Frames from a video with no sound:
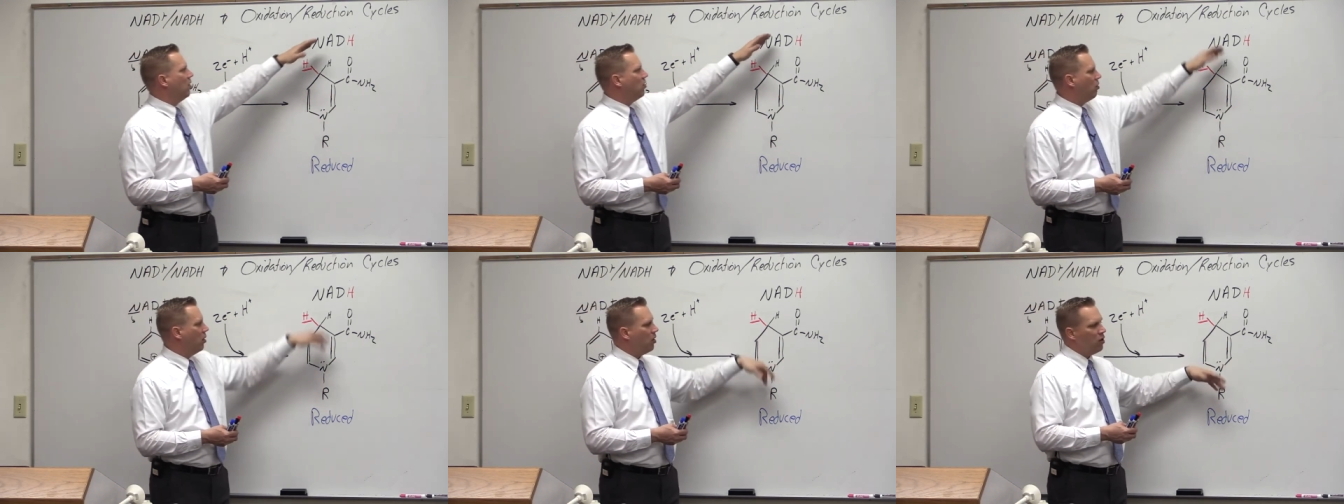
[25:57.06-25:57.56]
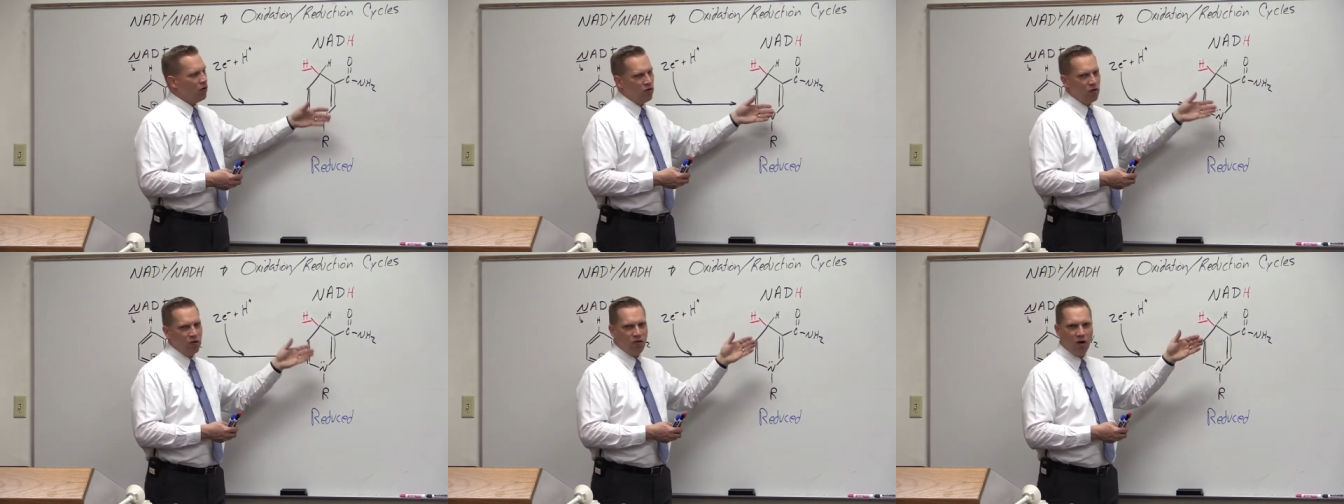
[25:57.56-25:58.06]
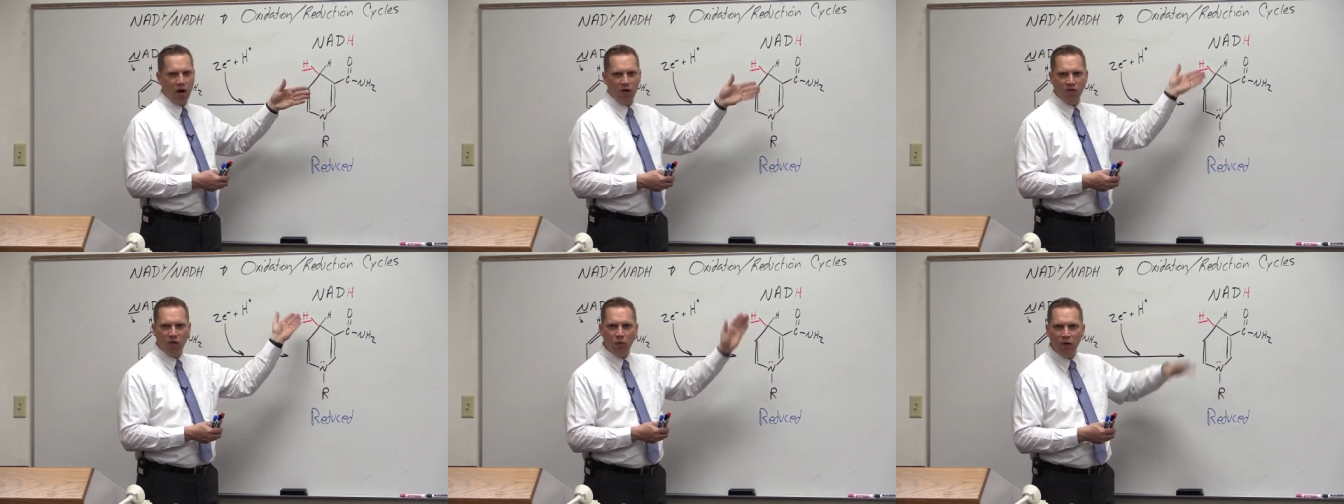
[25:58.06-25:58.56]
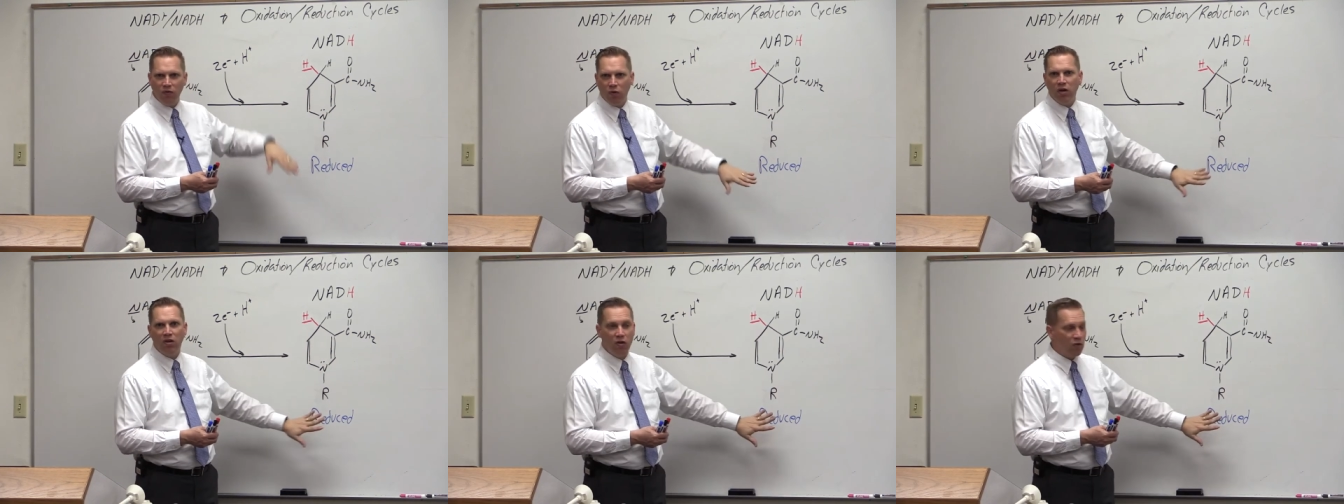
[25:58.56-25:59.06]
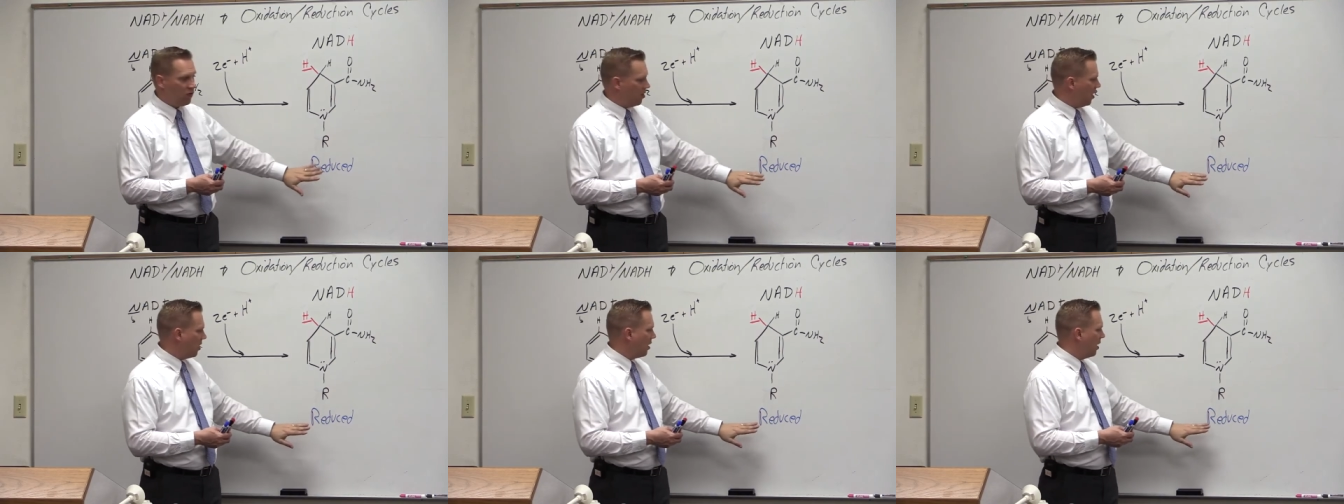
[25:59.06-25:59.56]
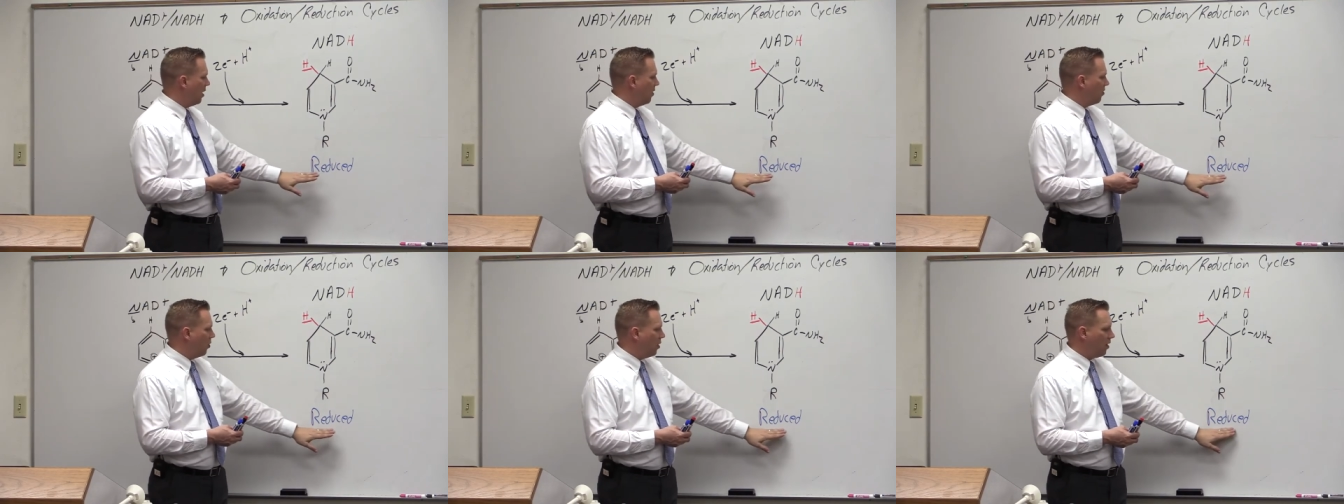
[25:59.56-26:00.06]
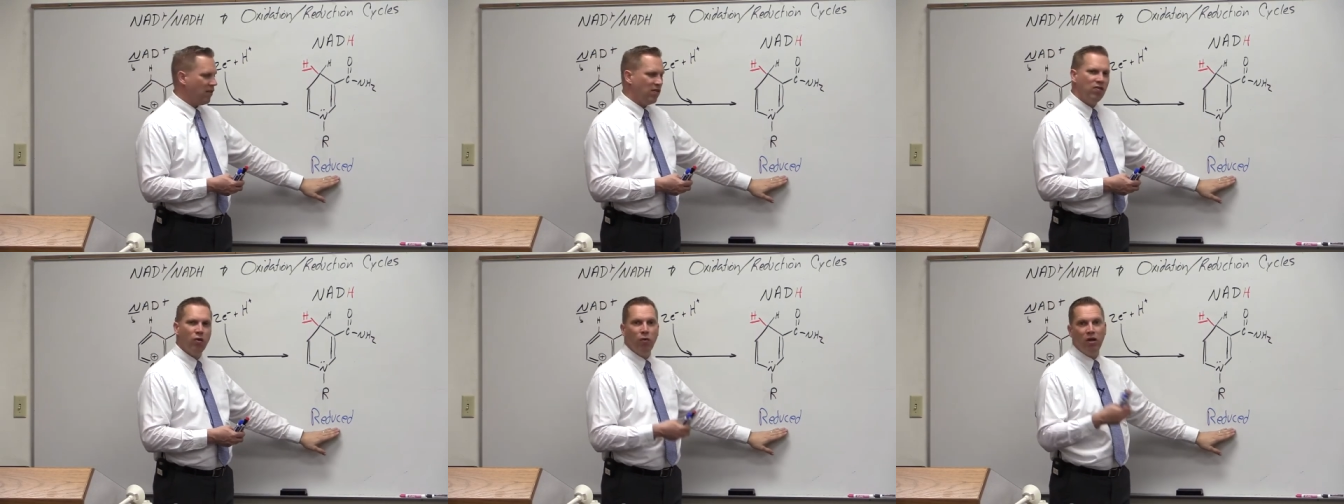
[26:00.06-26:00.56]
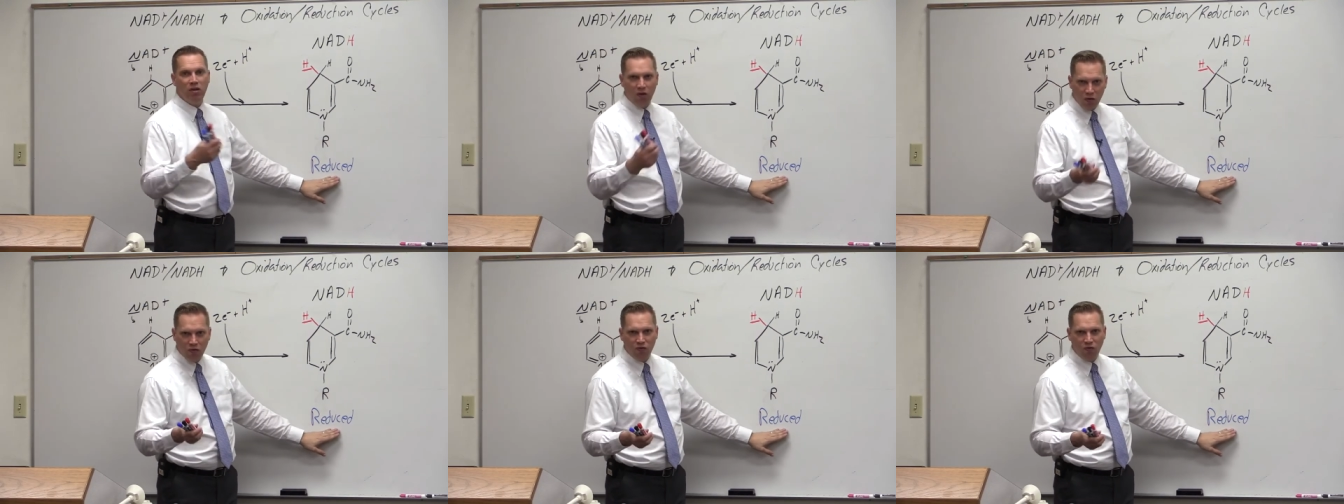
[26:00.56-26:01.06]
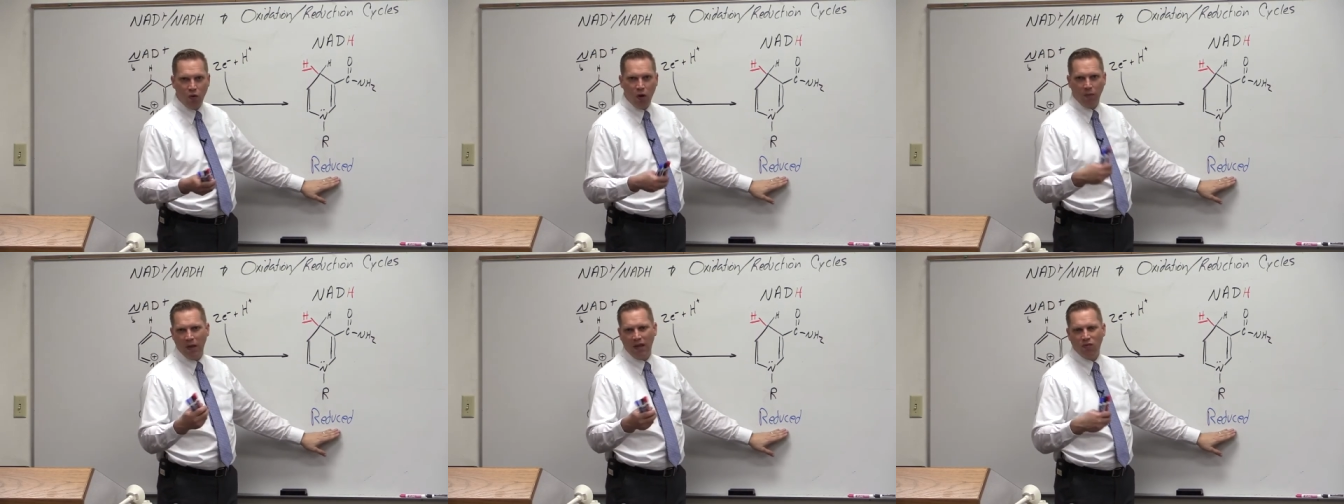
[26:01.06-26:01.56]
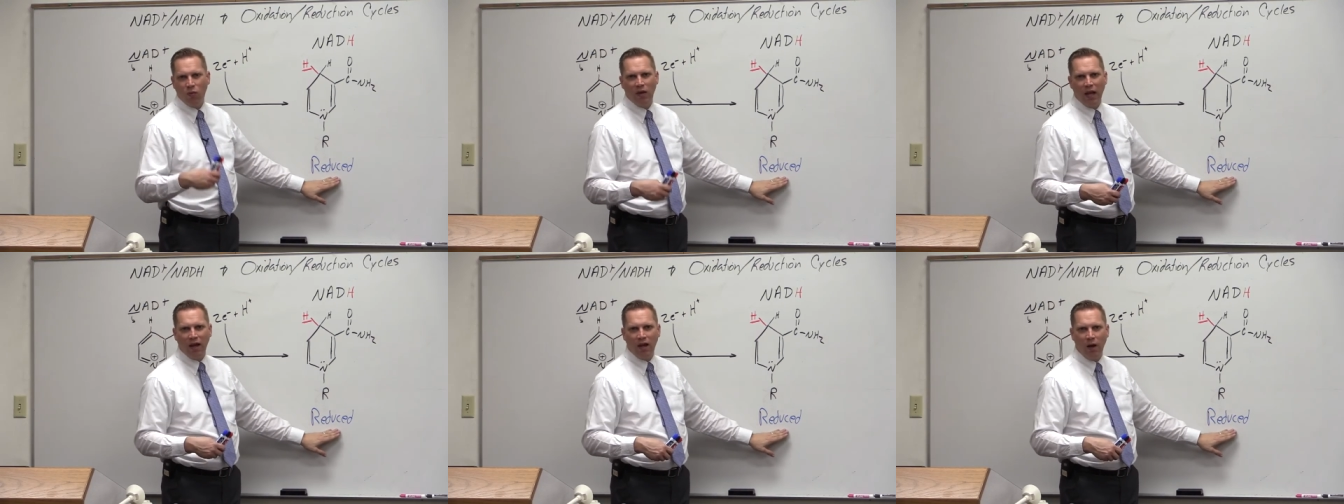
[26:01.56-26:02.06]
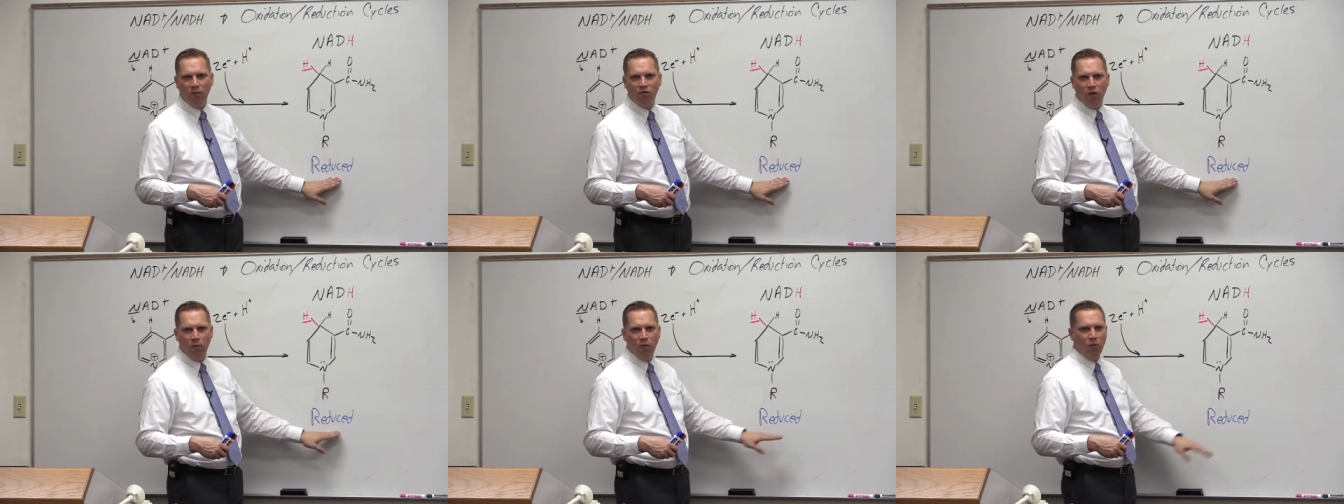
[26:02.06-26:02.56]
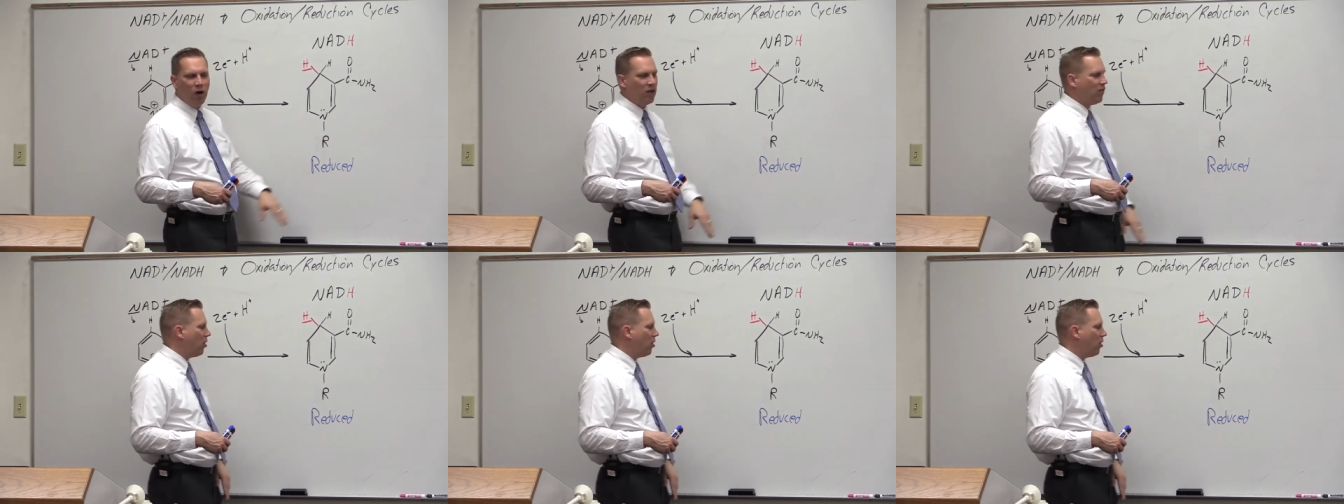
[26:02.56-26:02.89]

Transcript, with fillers: to a neutral charge, so we've reduced it. So this is the reduced form. That's where that comes from and why it's